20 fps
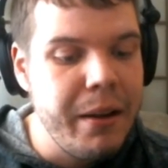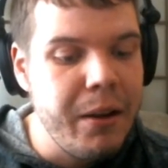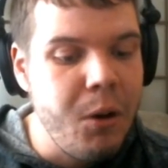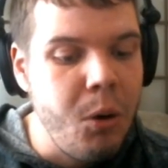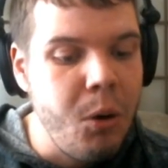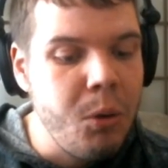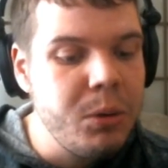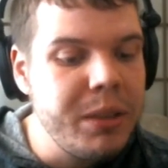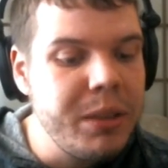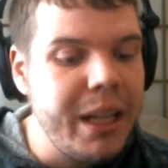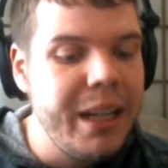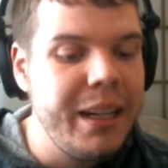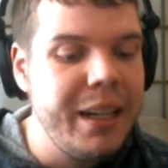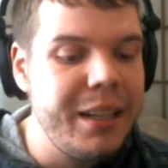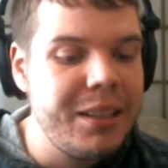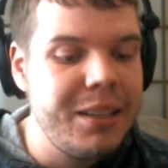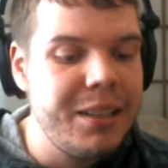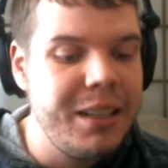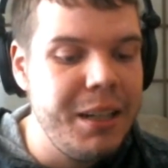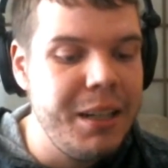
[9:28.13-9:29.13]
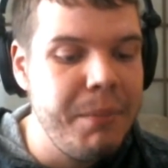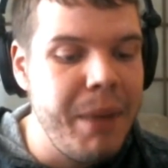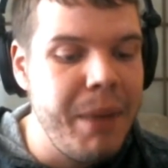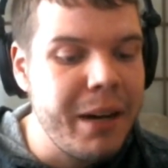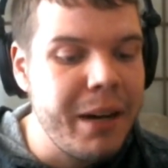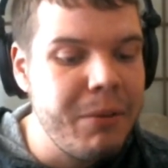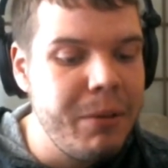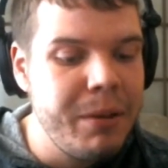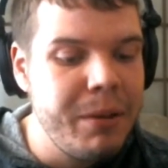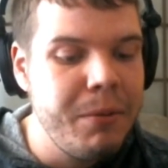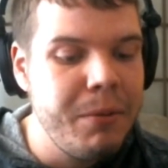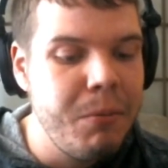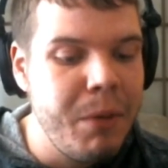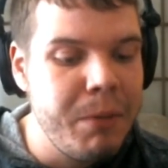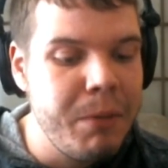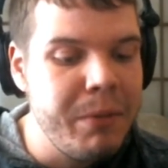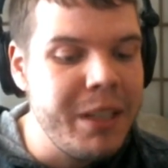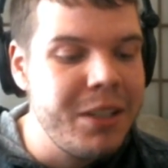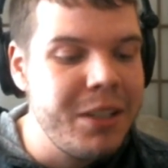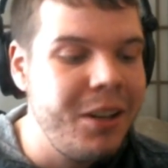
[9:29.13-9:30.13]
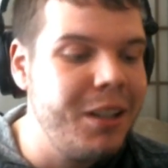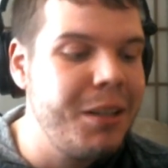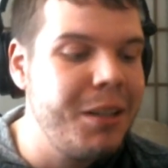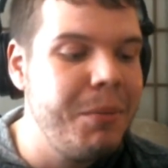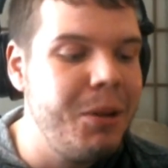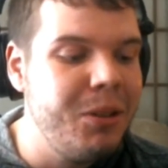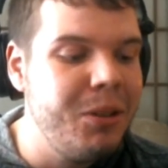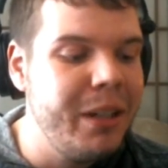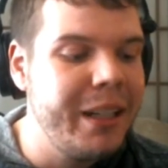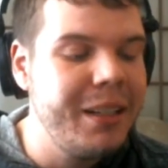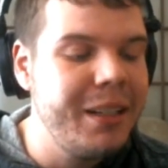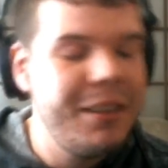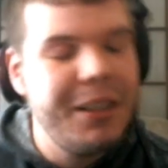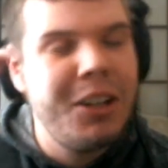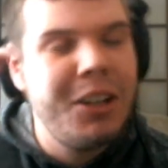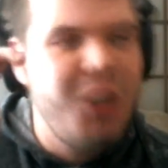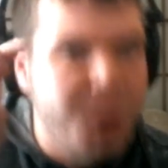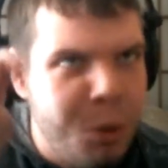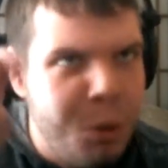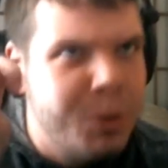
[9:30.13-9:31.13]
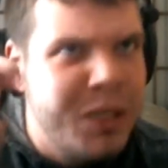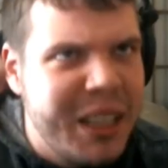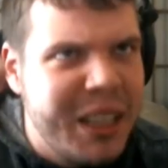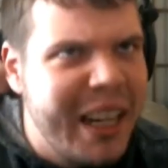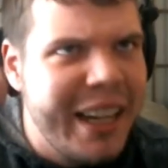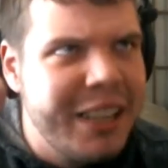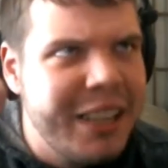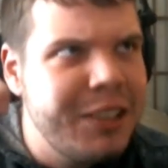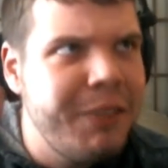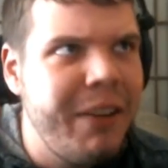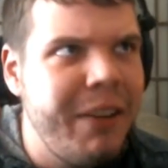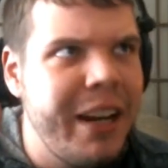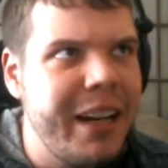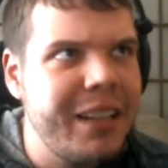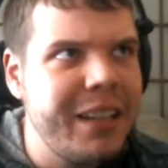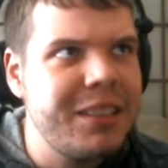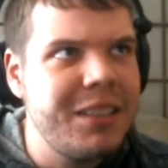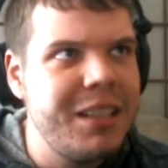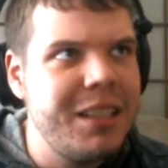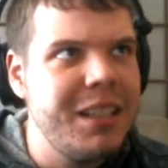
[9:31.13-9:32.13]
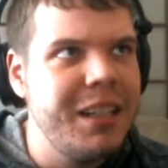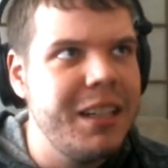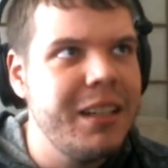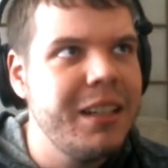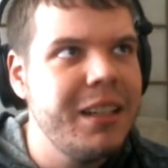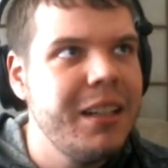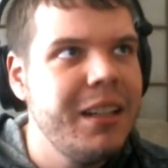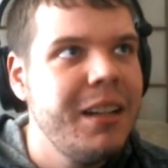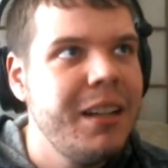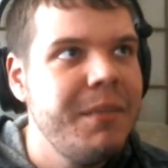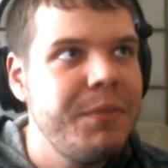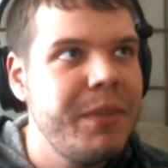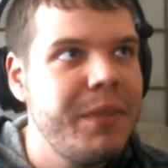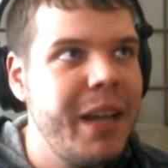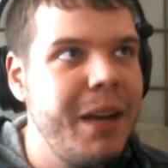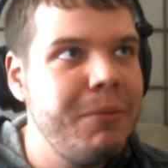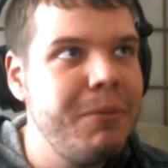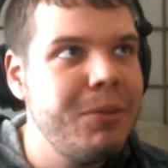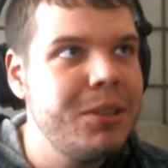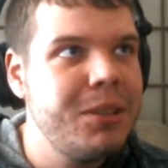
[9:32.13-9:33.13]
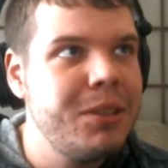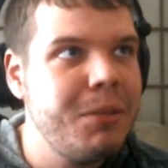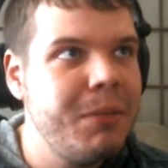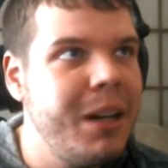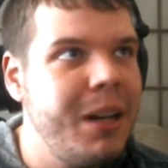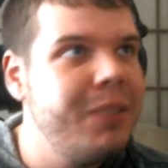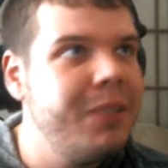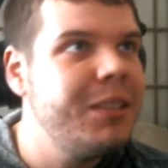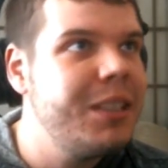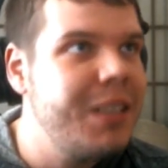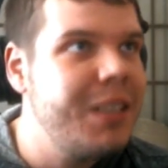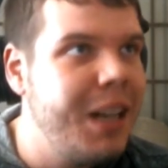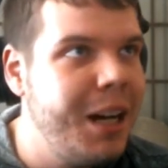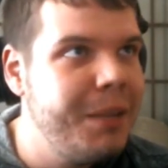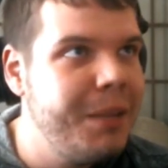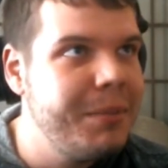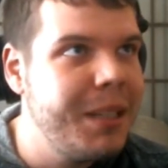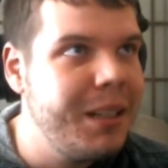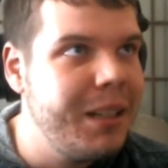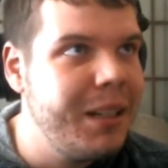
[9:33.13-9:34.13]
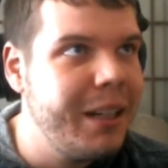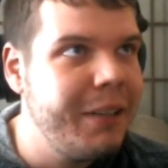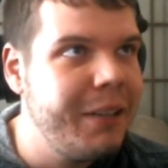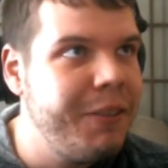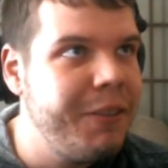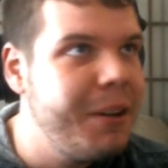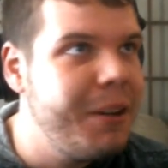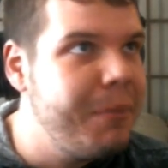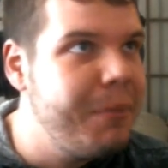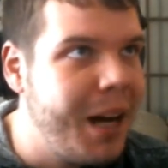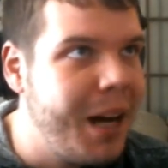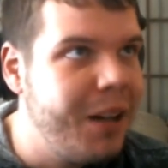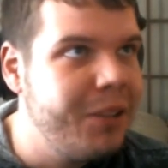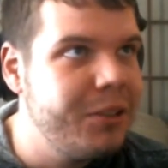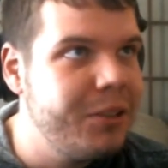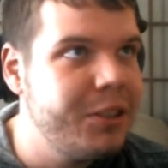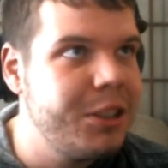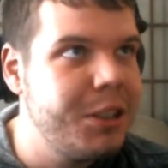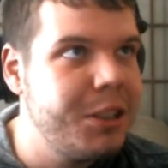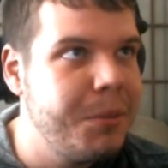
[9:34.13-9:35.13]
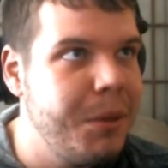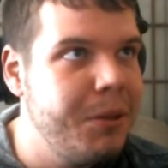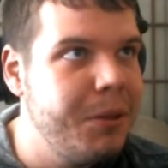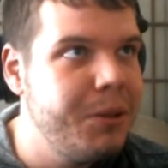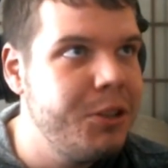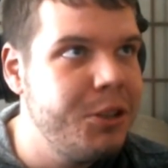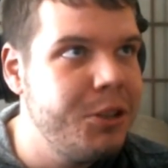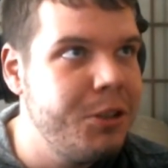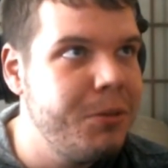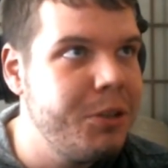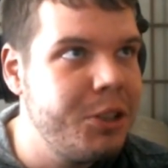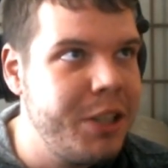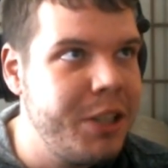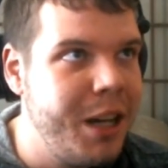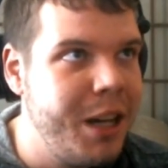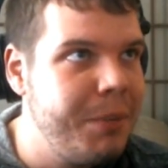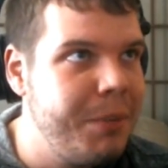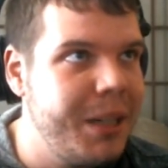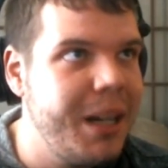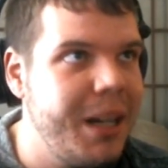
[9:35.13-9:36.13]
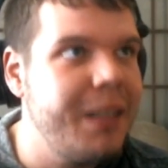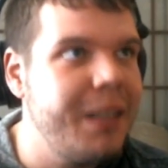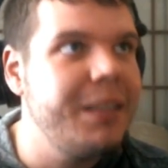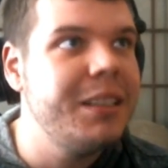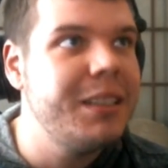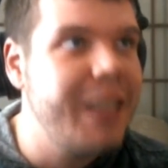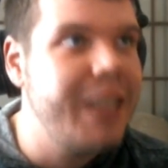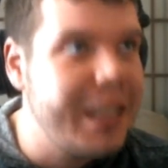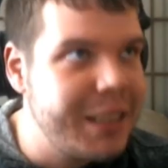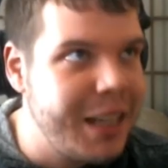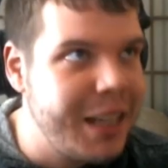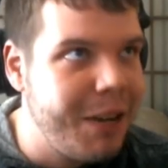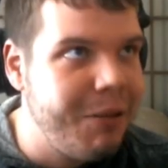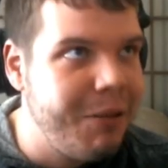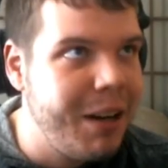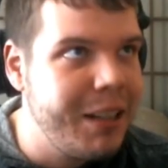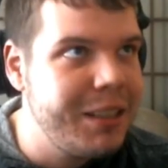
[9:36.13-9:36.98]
old N X T, back when when we talk about like the golden age of N X T, that was around the time that like Finn Balor and Samoa Joe were champion. At least that's how I